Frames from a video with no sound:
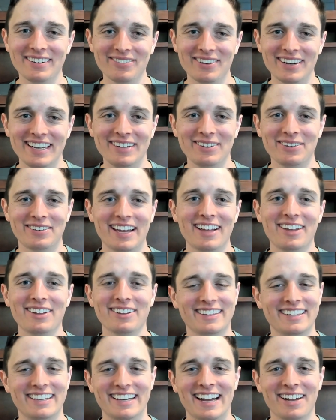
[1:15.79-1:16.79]
when he was
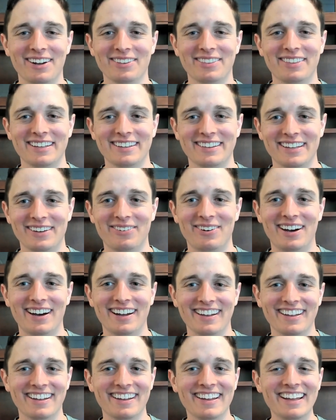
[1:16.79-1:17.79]
healthy, and I don't think they
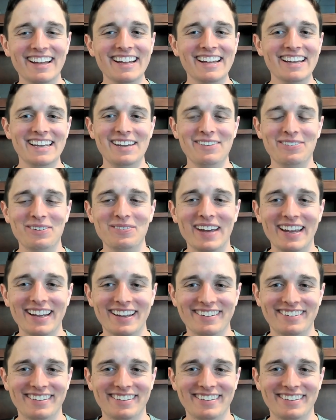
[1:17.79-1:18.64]
want to mm. Mm-hmm. even make a